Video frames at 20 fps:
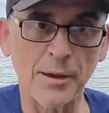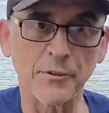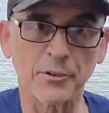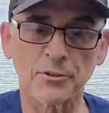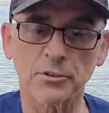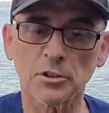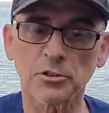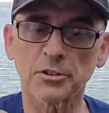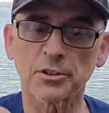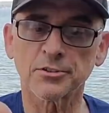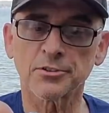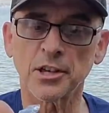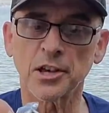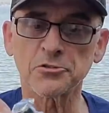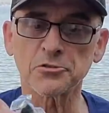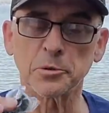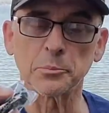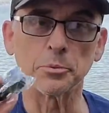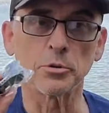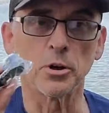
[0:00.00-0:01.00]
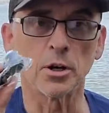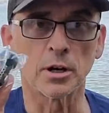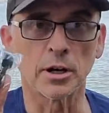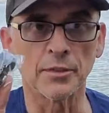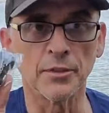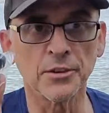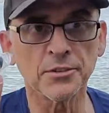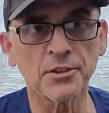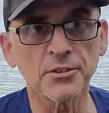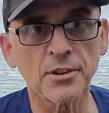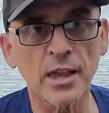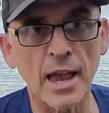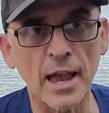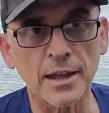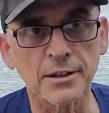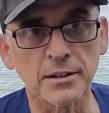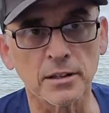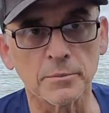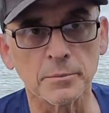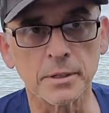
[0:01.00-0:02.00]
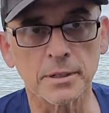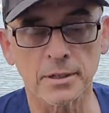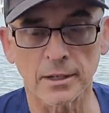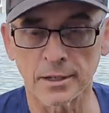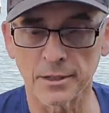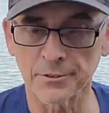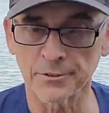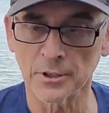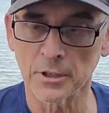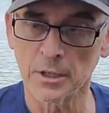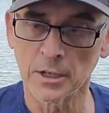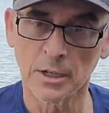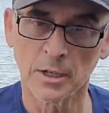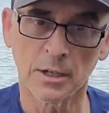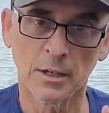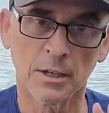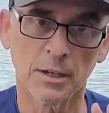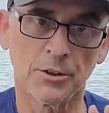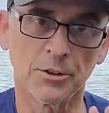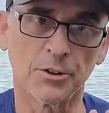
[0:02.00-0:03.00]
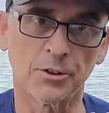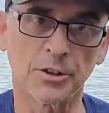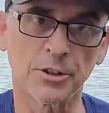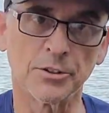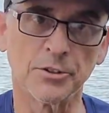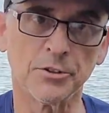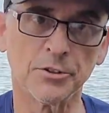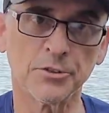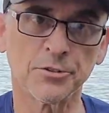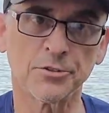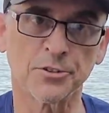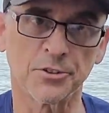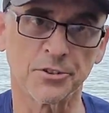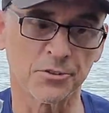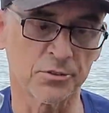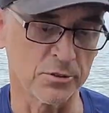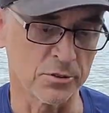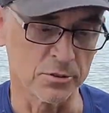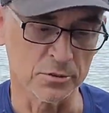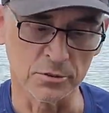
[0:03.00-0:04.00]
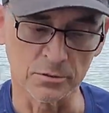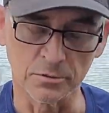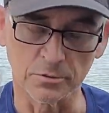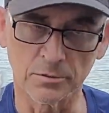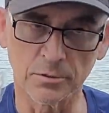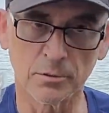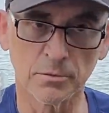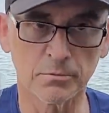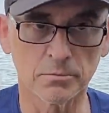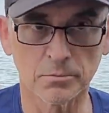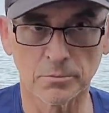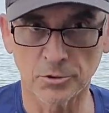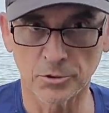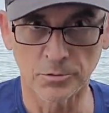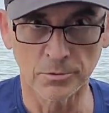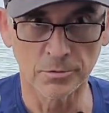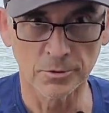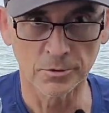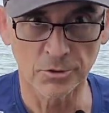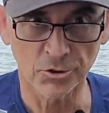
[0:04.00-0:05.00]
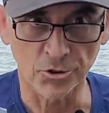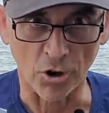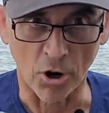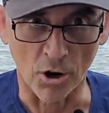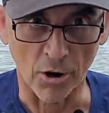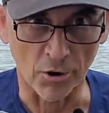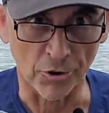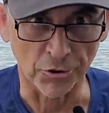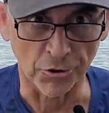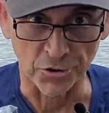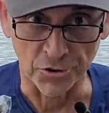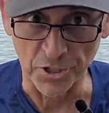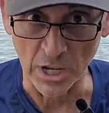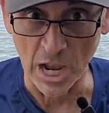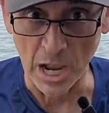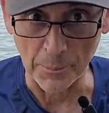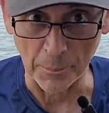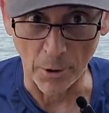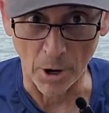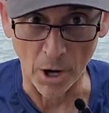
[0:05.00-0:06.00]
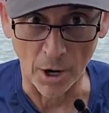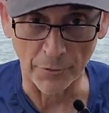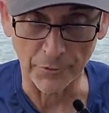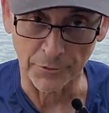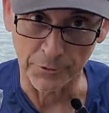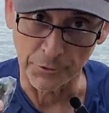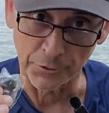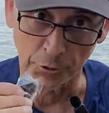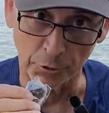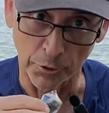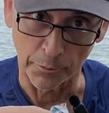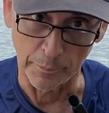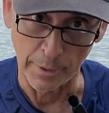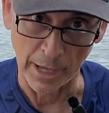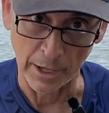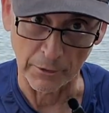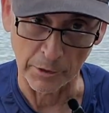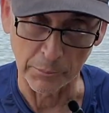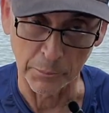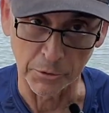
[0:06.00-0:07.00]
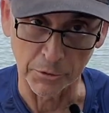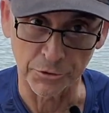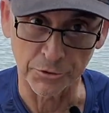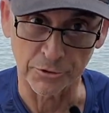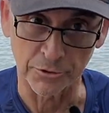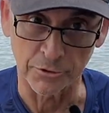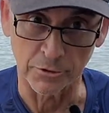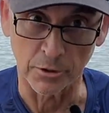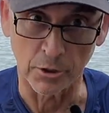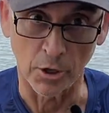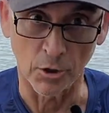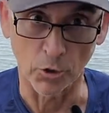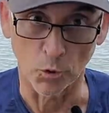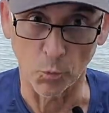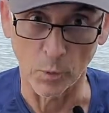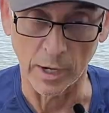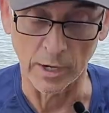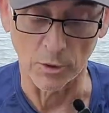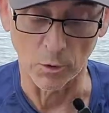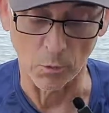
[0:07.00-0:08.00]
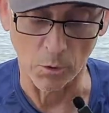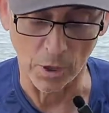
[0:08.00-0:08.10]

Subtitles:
have this little accessory plug, and this is handy because you can use this to charge or top off your battery booster on the way to the